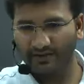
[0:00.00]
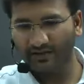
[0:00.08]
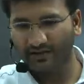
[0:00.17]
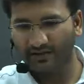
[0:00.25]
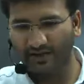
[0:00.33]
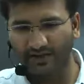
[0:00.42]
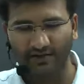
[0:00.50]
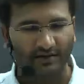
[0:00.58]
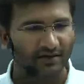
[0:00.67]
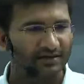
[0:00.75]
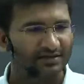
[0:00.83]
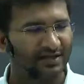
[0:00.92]
Right?
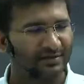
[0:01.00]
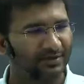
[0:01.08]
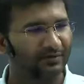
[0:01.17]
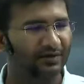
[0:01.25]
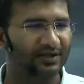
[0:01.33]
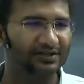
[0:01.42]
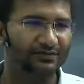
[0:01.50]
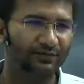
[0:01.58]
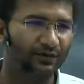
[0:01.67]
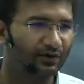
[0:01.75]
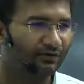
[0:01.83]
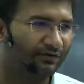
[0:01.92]
Chapter 1 is
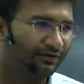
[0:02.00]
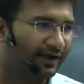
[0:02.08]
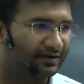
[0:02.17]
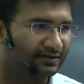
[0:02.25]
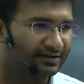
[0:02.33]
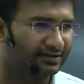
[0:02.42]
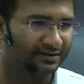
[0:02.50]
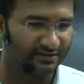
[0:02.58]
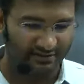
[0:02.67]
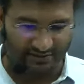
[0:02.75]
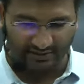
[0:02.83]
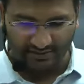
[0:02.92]
full of facts.
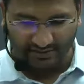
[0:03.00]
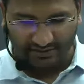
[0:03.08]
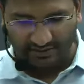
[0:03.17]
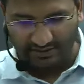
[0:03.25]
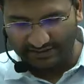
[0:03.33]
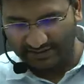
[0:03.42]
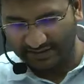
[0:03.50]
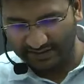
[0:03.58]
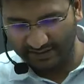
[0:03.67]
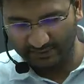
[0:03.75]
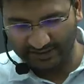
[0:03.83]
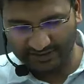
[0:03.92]
There's
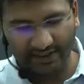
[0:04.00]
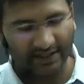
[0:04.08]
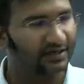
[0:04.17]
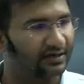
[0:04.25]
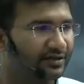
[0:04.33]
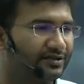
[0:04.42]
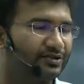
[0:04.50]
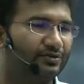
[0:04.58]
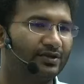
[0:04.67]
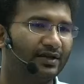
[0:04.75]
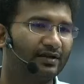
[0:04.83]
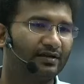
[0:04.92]
nothing much I can teach you
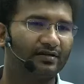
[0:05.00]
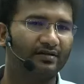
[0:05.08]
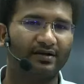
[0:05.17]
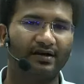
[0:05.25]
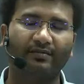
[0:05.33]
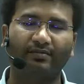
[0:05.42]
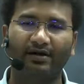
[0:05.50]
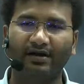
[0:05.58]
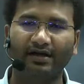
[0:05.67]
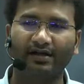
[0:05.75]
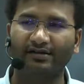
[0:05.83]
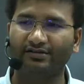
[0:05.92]
there, but I
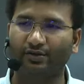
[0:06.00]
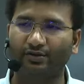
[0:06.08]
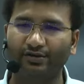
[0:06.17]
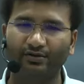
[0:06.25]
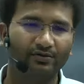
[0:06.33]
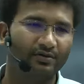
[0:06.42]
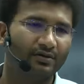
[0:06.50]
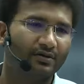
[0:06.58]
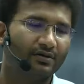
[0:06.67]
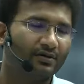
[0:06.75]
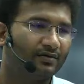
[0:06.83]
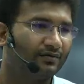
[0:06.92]
can show you
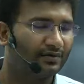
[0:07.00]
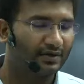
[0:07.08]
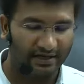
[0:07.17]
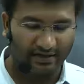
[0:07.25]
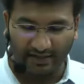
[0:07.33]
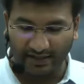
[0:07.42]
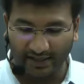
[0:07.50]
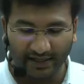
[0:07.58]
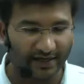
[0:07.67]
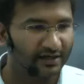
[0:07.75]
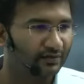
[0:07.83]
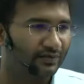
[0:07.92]
and I
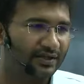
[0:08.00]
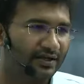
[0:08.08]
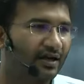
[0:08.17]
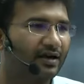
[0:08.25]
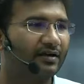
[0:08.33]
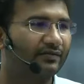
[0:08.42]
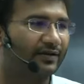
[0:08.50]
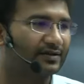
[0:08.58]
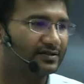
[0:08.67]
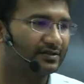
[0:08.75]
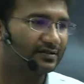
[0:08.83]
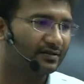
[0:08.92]
relate with the current
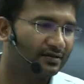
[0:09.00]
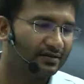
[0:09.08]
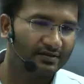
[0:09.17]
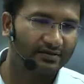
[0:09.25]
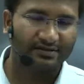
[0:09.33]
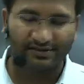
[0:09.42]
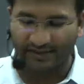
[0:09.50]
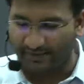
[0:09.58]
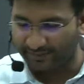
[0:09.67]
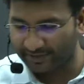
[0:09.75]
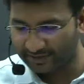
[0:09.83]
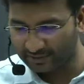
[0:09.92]
affairs.
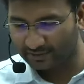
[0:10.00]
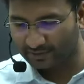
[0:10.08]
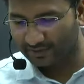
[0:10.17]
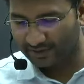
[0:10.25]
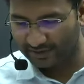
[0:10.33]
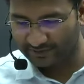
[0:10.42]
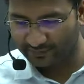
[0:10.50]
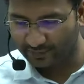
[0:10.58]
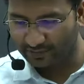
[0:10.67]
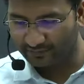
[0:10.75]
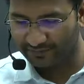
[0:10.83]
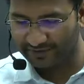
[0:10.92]
Chapter 2 is full
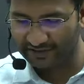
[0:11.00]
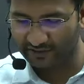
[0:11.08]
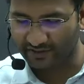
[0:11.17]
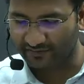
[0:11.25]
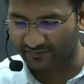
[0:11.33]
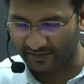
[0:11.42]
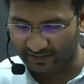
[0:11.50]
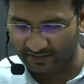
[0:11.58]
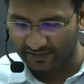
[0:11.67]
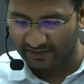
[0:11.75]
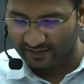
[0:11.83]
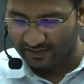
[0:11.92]
of physiography.
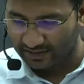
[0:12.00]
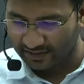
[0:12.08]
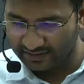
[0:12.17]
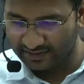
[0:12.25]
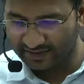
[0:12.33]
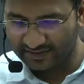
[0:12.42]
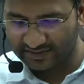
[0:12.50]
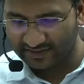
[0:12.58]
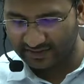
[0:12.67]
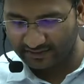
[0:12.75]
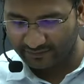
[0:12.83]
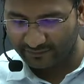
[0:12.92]
In this,
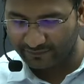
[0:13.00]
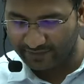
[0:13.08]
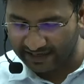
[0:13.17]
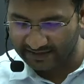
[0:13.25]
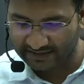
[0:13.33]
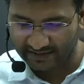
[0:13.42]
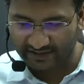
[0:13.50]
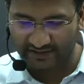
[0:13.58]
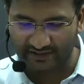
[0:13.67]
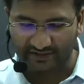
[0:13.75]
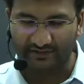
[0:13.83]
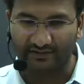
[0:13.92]
facts are
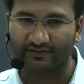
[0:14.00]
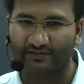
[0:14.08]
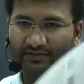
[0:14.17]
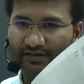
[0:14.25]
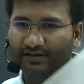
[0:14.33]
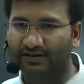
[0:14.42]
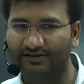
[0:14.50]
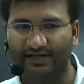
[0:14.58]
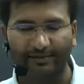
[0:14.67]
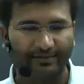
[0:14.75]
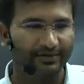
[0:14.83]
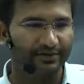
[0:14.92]
written in the
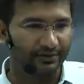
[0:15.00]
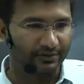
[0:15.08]
Chapter 2.